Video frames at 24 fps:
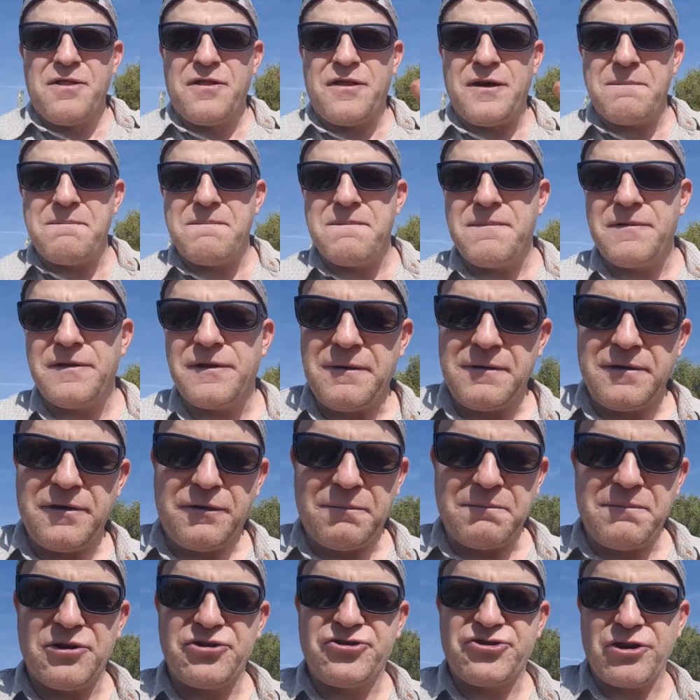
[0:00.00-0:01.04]
The
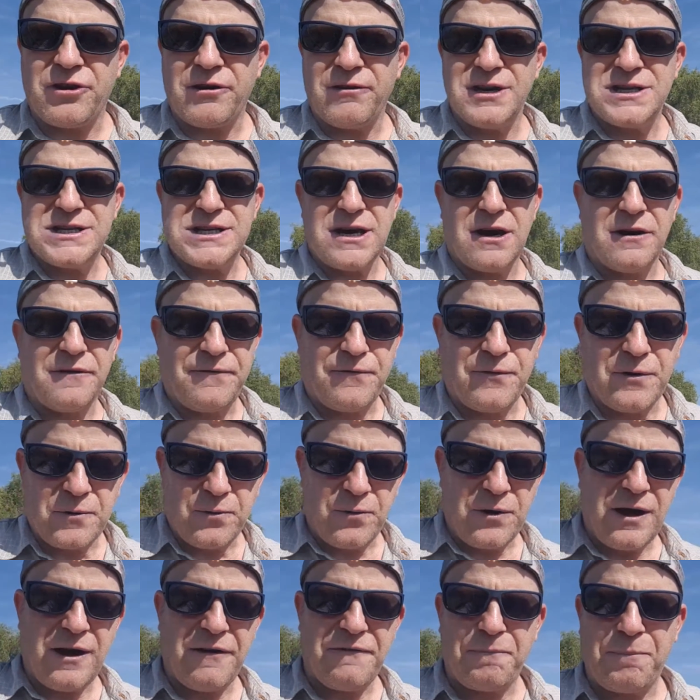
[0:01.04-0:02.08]
majority of what
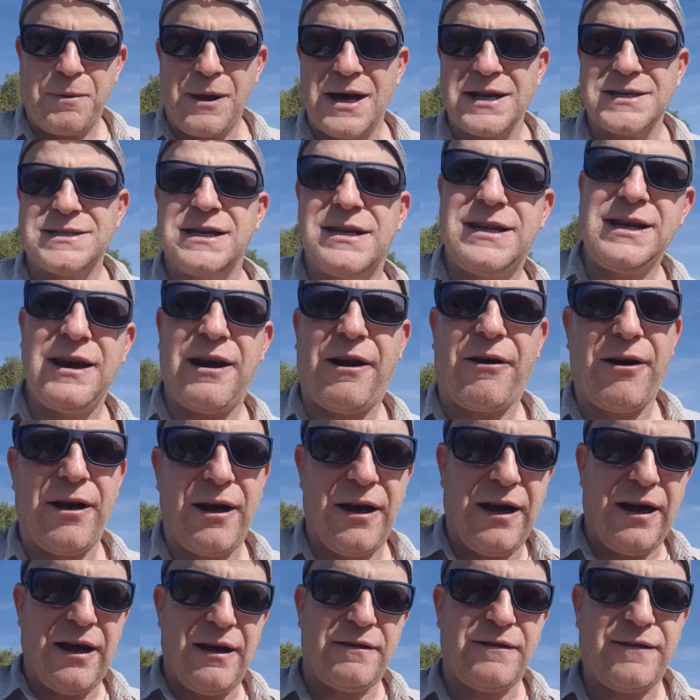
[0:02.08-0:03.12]
we have planted here
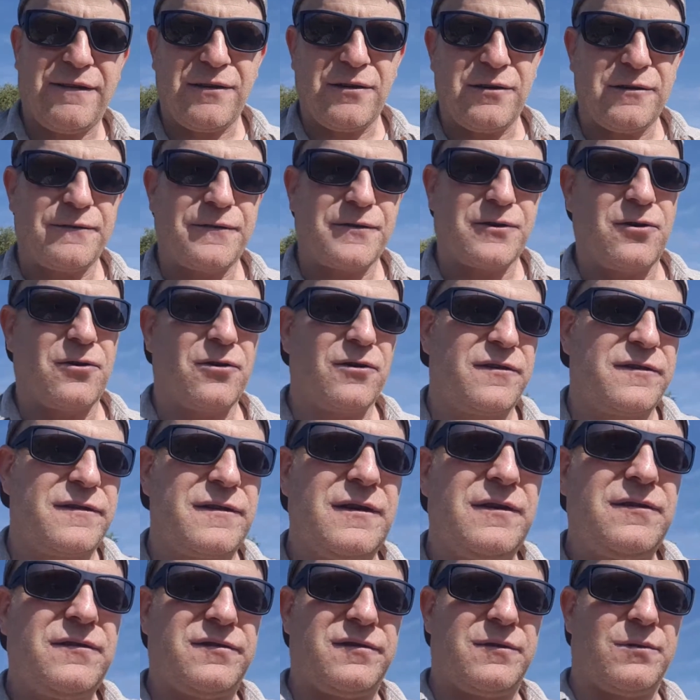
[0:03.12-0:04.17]
is, of course,
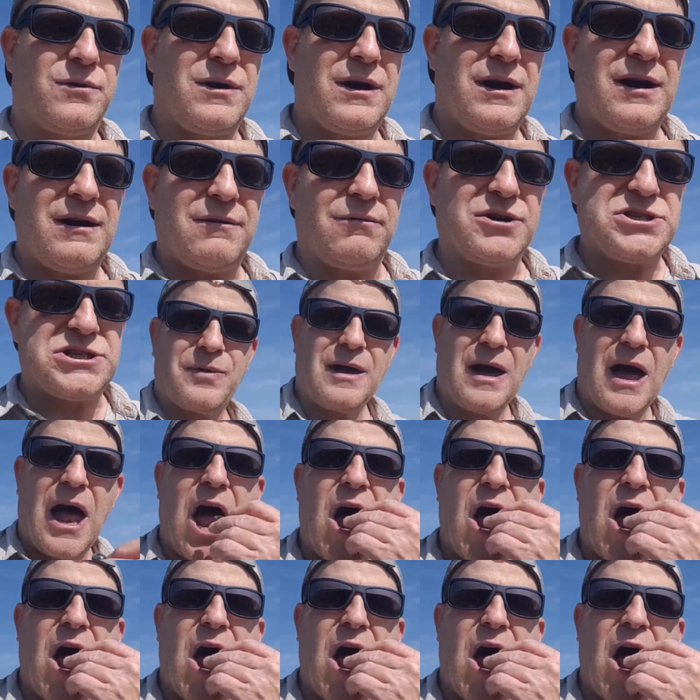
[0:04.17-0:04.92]
Syrah, which,